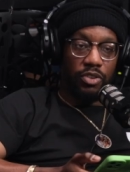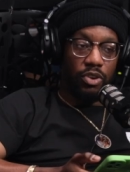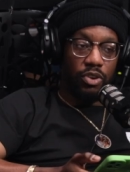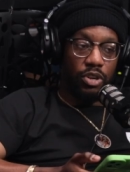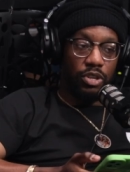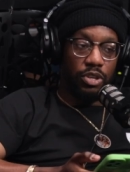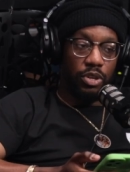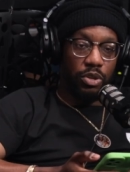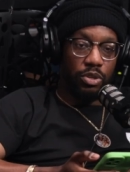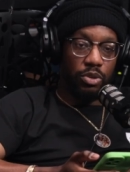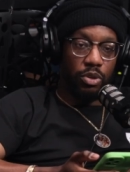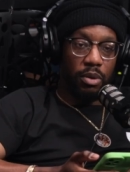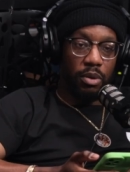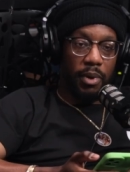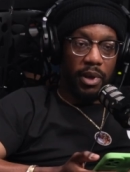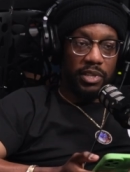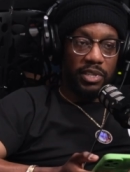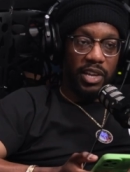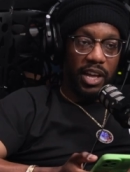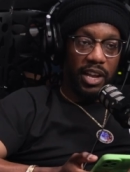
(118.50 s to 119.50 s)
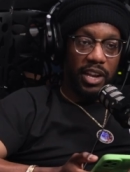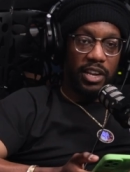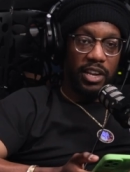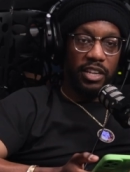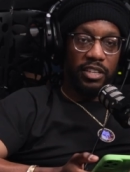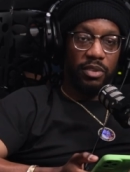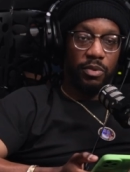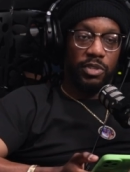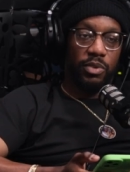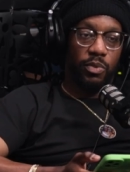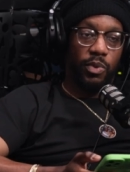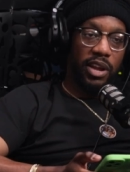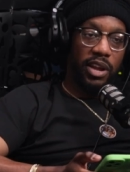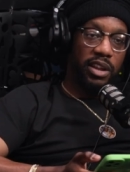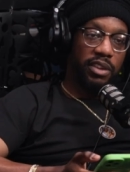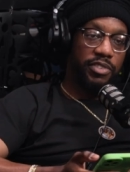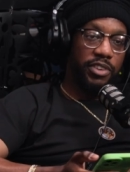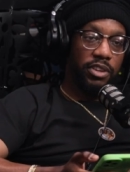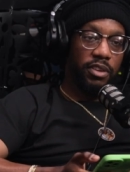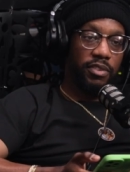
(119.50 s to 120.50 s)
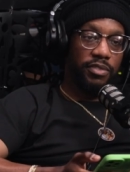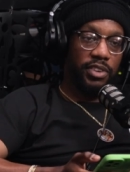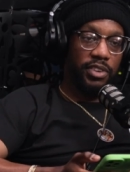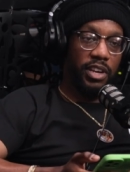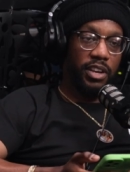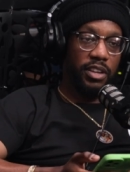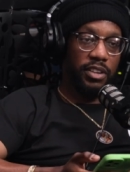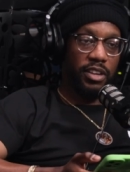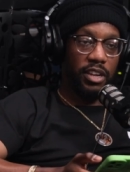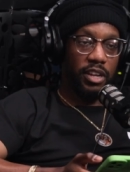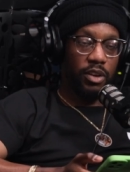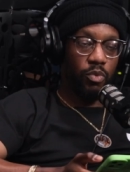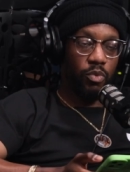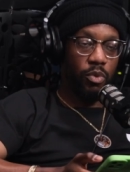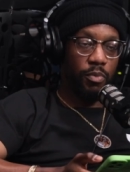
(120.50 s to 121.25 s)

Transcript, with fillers: I saw a dude talk about Thailand. He said, "What's the wildest thing you've seen?" He said, "A